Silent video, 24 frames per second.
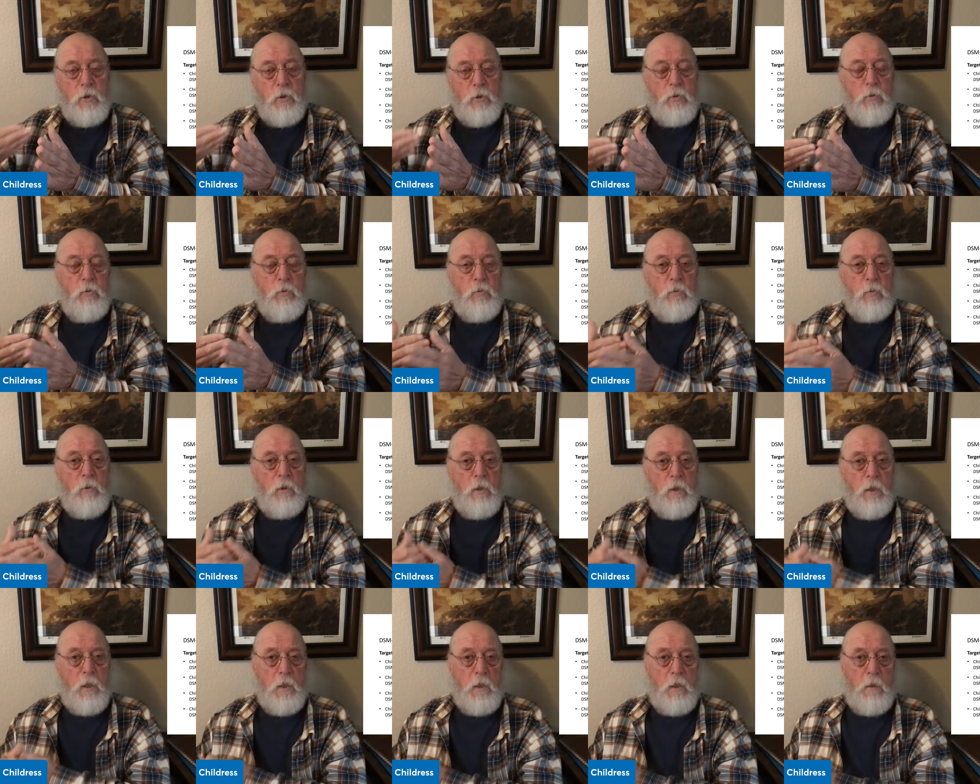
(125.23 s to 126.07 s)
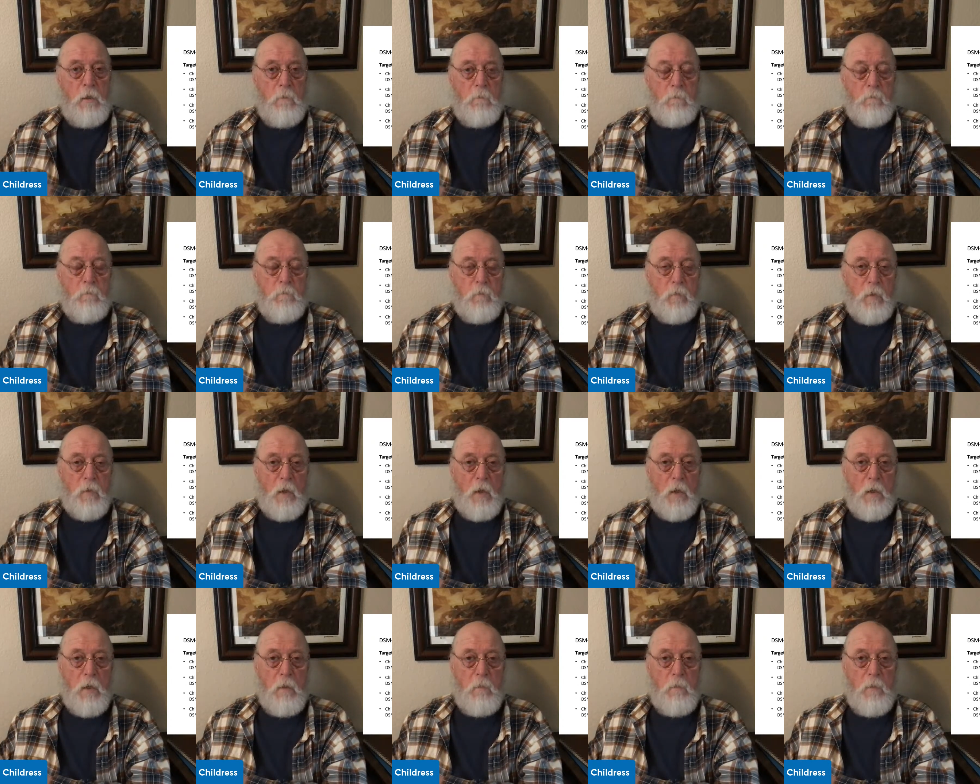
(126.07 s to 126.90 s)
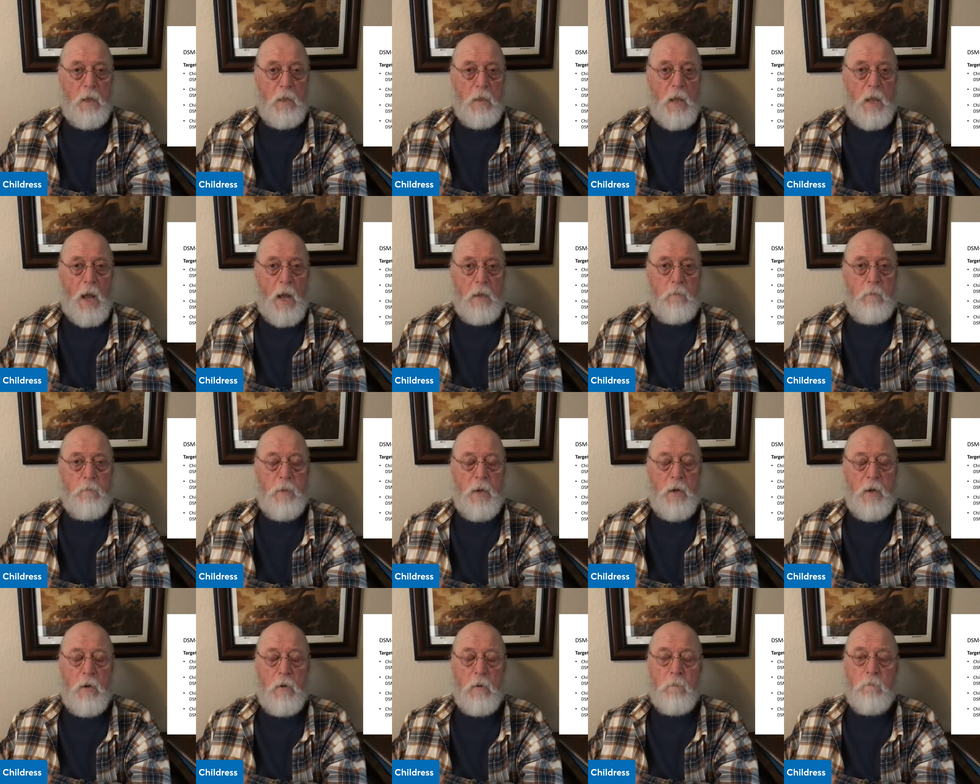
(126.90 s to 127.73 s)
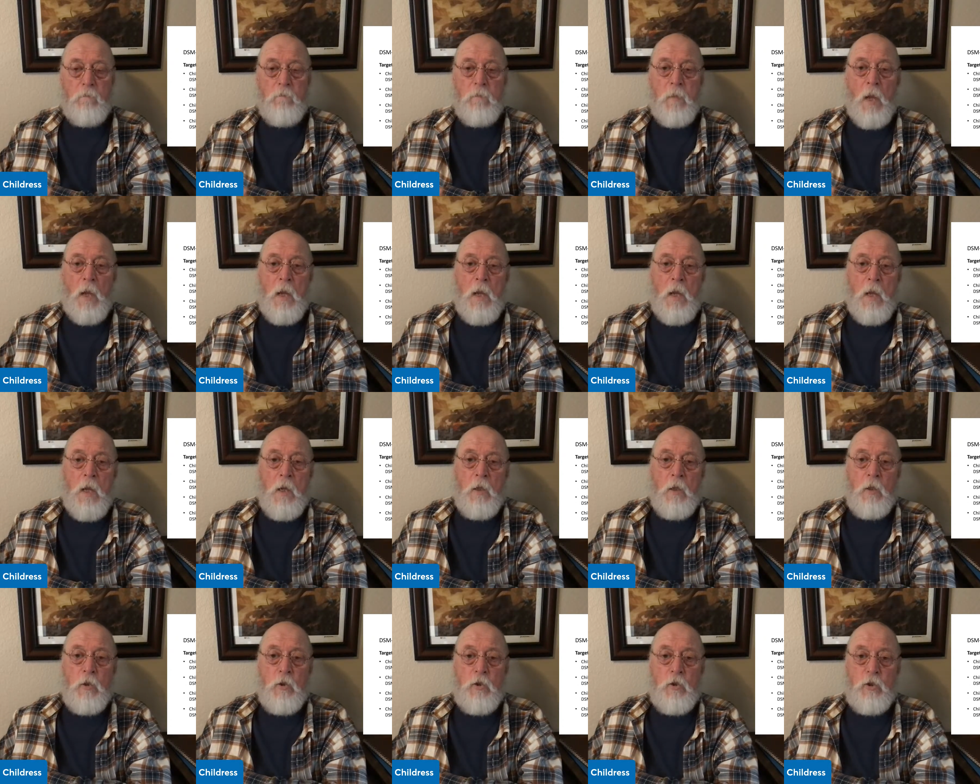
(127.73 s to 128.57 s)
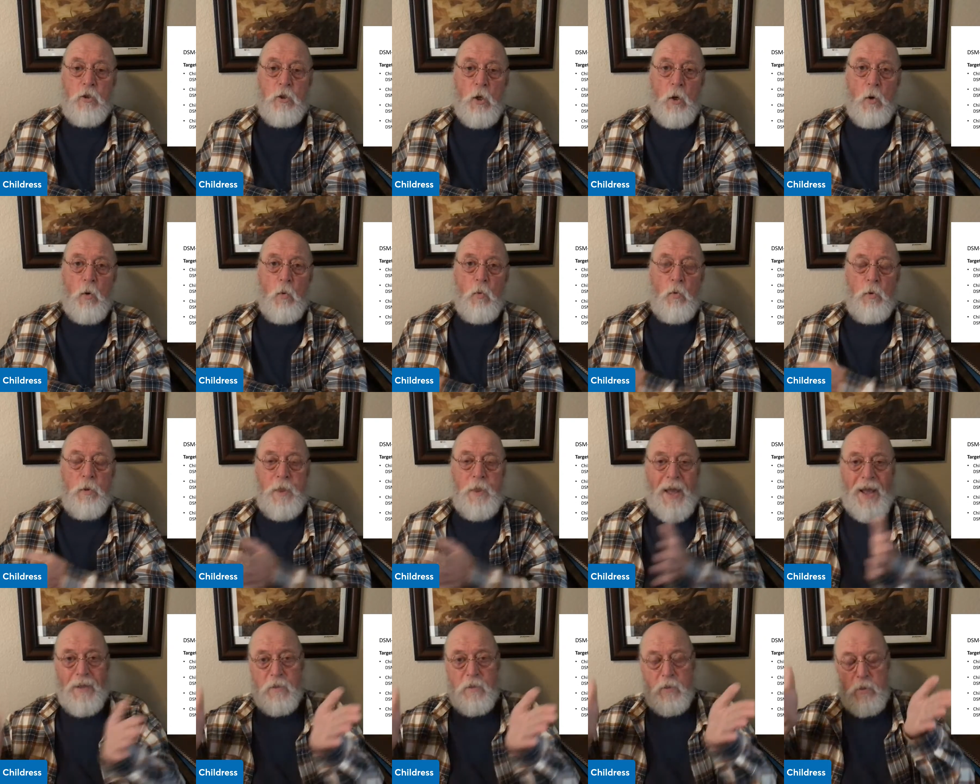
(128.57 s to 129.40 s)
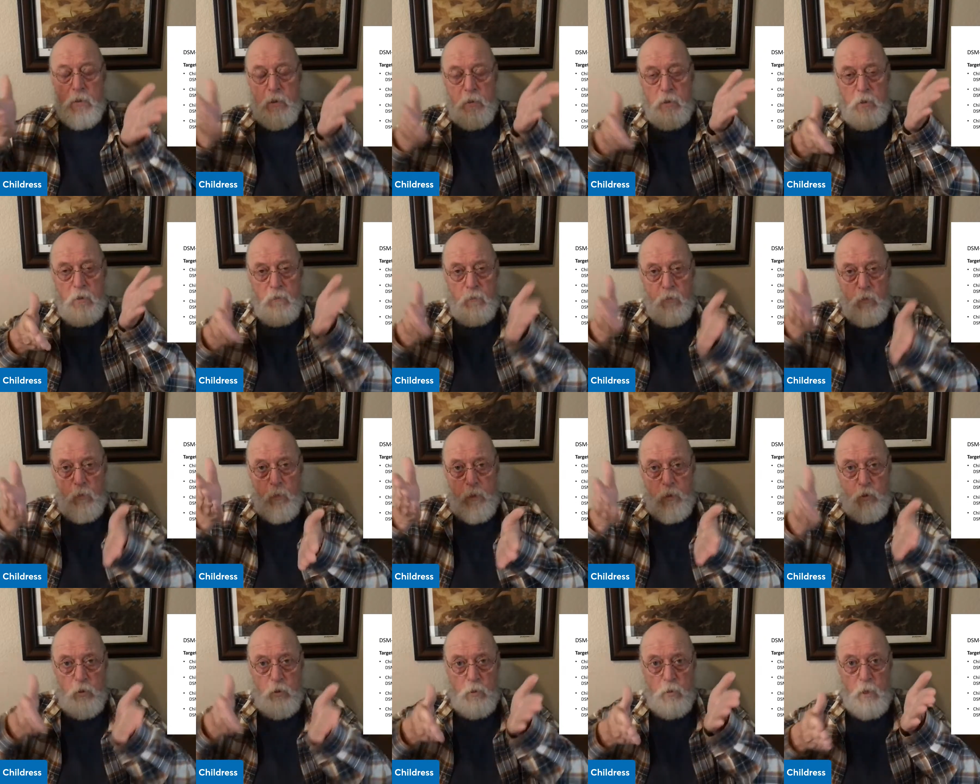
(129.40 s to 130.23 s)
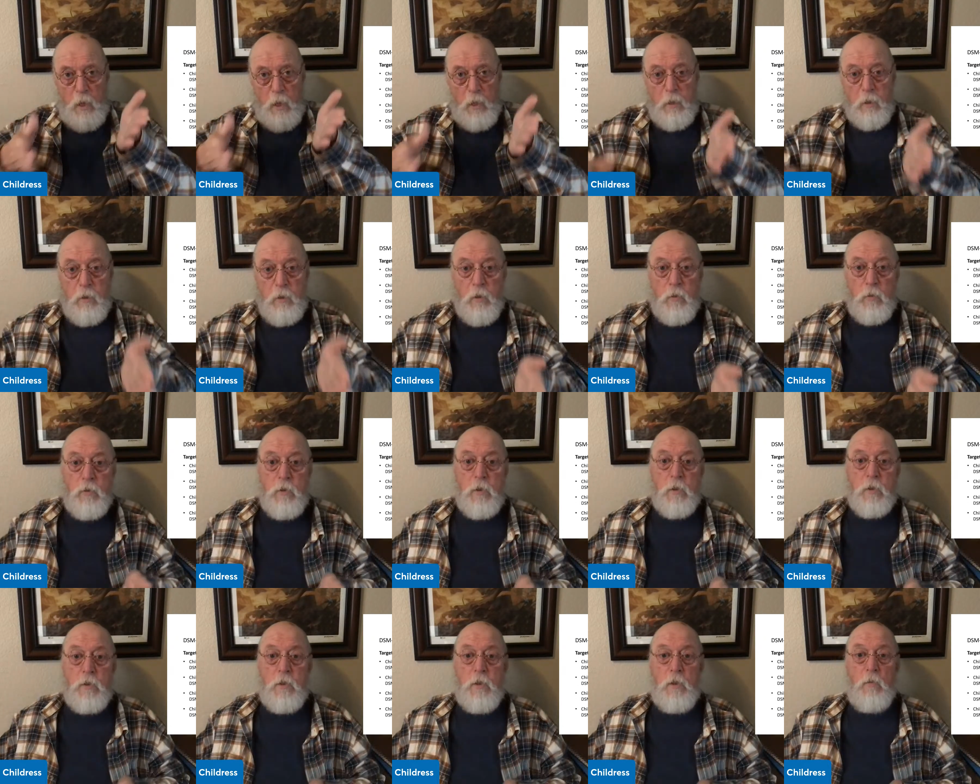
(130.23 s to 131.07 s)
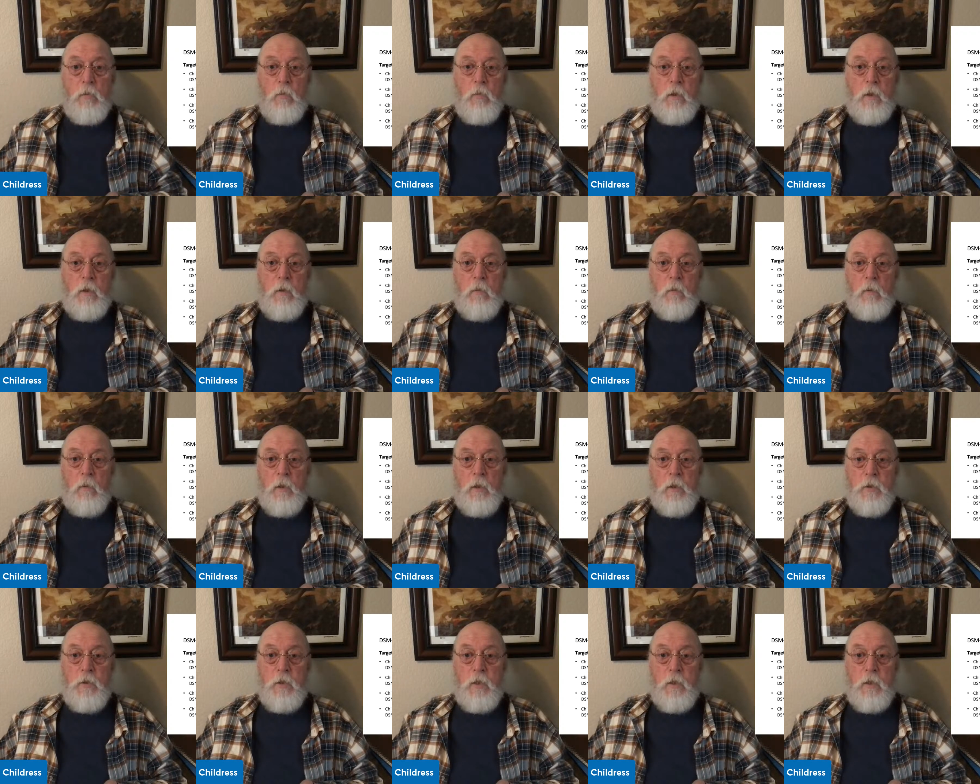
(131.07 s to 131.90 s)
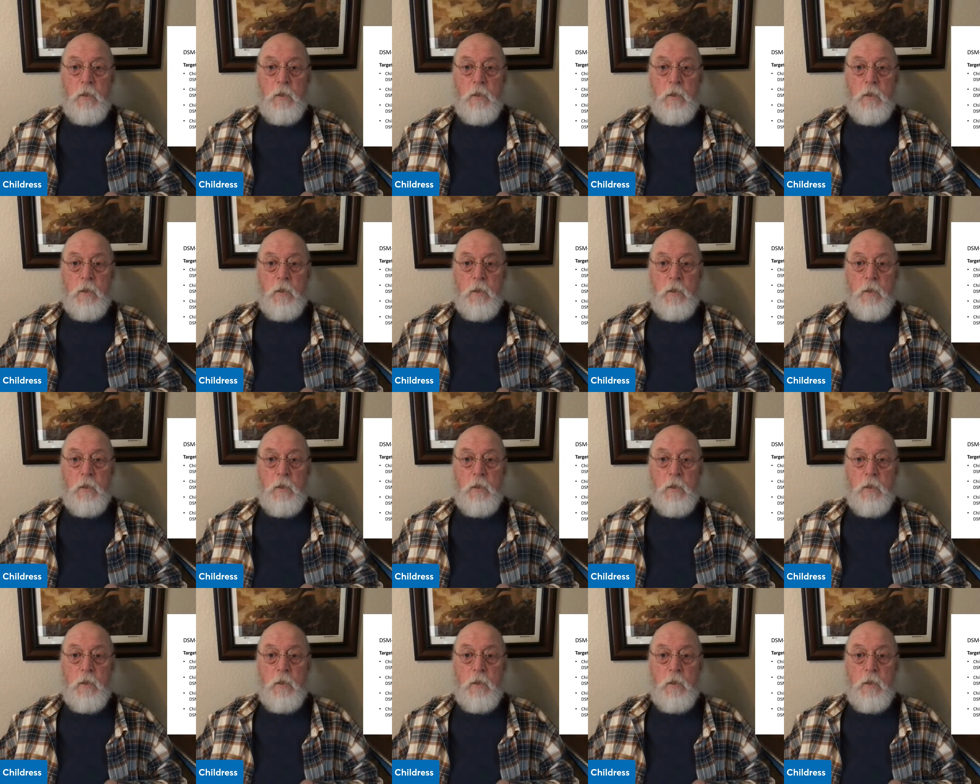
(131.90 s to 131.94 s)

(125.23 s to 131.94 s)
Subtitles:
to the allied parent. So that's the differential diagnosis here. Is